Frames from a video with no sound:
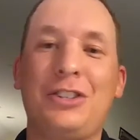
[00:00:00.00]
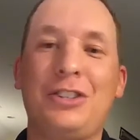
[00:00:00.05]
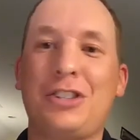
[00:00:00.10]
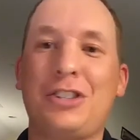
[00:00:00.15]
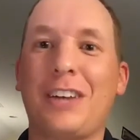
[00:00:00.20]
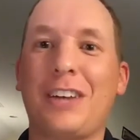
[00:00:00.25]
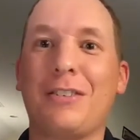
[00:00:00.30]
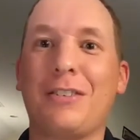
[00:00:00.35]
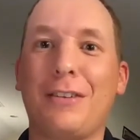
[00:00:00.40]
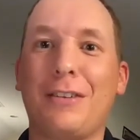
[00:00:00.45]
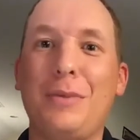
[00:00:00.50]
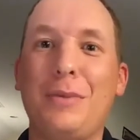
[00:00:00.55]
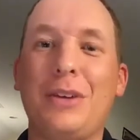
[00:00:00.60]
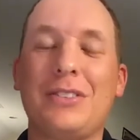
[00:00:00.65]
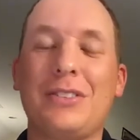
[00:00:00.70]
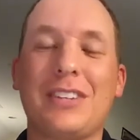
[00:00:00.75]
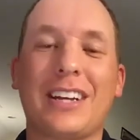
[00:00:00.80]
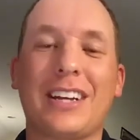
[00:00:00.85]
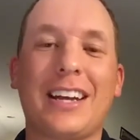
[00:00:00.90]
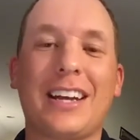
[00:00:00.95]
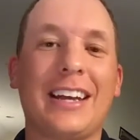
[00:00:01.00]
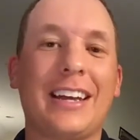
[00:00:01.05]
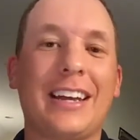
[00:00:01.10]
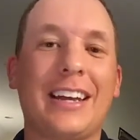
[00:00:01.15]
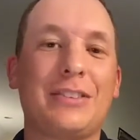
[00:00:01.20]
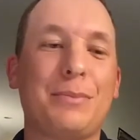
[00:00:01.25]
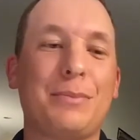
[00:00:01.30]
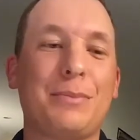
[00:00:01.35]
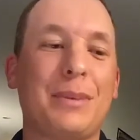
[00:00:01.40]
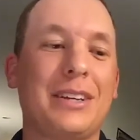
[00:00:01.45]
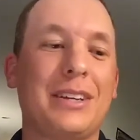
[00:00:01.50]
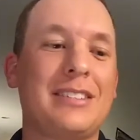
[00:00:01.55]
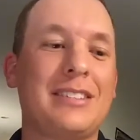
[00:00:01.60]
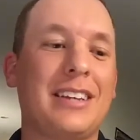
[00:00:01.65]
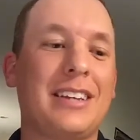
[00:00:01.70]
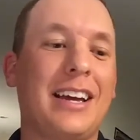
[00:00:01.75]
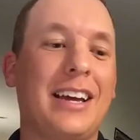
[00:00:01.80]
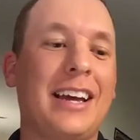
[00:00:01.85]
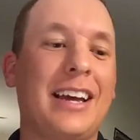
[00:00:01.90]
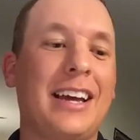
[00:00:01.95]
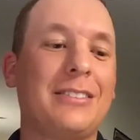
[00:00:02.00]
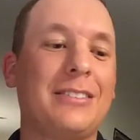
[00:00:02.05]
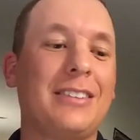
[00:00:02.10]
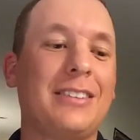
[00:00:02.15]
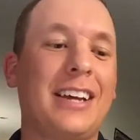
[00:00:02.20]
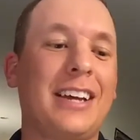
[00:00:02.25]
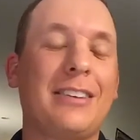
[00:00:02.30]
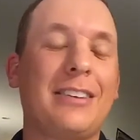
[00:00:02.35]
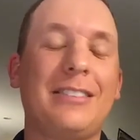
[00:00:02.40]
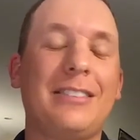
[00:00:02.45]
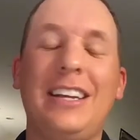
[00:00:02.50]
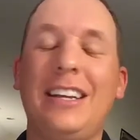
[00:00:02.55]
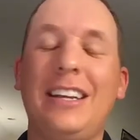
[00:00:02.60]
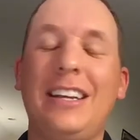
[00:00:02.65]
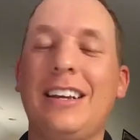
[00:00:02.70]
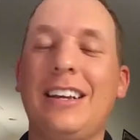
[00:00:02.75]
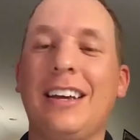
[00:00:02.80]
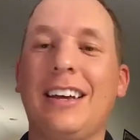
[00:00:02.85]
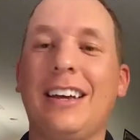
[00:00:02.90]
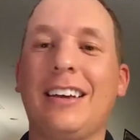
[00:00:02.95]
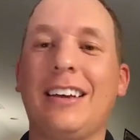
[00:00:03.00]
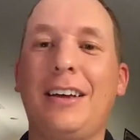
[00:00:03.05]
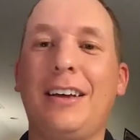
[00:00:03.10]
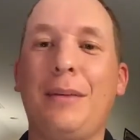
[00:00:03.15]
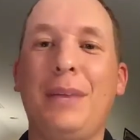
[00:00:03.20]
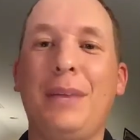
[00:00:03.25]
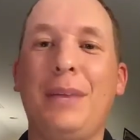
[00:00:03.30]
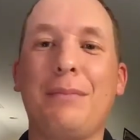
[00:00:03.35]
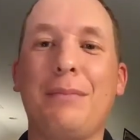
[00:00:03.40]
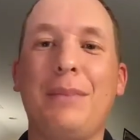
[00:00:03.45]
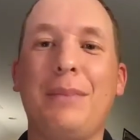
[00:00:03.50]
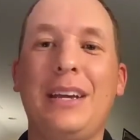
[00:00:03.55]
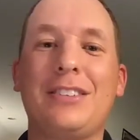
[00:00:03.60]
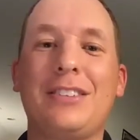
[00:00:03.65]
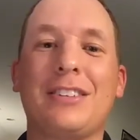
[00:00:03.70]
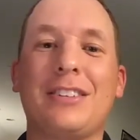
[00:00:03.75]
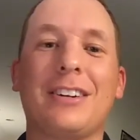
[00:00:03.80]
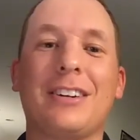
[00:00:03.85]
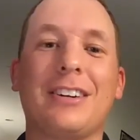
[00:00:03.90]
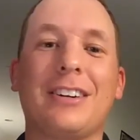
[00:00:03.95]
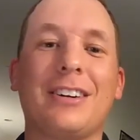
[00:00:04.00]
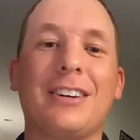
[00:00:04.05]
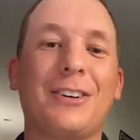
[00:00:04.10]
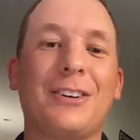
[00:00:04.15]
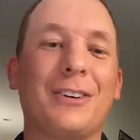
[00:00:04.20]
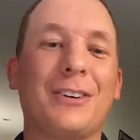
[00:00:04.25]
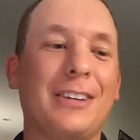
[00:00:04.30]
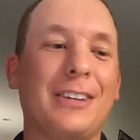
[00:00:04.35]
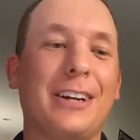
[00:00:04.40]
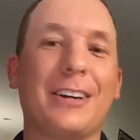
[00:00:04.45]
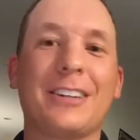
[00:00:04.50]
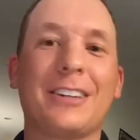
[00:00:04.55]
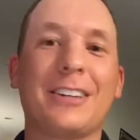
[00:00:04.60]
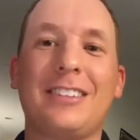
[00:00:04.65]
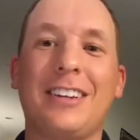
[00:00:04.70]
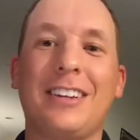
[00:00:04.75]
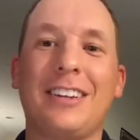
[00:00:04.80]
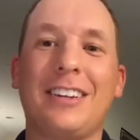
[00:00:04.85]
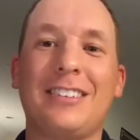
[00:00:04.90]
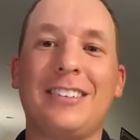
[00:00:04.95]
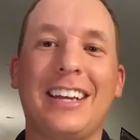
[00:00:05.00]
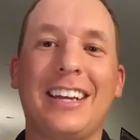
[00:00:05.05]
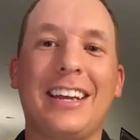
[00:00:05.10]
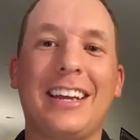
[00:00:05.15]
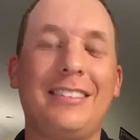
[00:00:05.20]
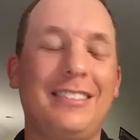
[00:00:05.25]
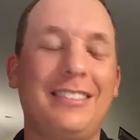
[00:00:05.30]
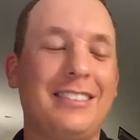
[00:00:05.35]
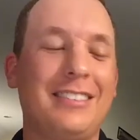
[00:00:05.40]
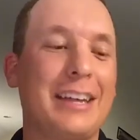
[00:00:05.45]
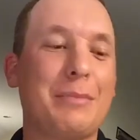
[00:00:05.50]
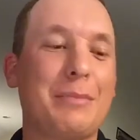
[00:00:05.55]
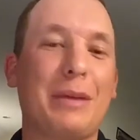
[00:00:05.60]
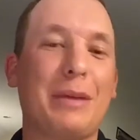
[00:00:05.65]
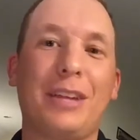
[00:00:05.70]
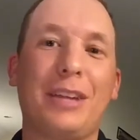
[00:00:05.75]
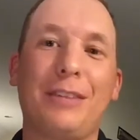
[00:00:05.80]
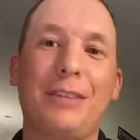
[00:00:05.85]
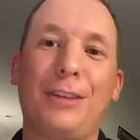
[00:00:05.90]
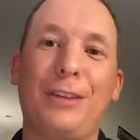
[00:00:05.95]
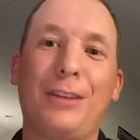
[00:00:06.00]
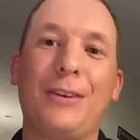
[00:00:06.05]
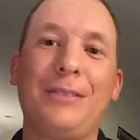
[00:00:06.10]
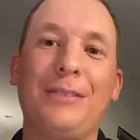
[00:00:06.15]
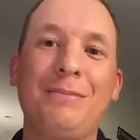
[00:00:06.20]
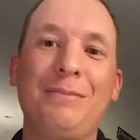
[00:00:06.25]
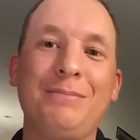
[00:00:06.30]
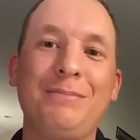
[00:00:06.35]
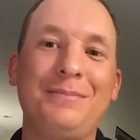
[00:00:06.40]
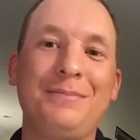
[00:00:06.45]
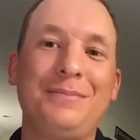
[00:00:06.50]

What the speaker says: genre of music, I guess. But I don't need a big beat or lyrics to get my blood flowing.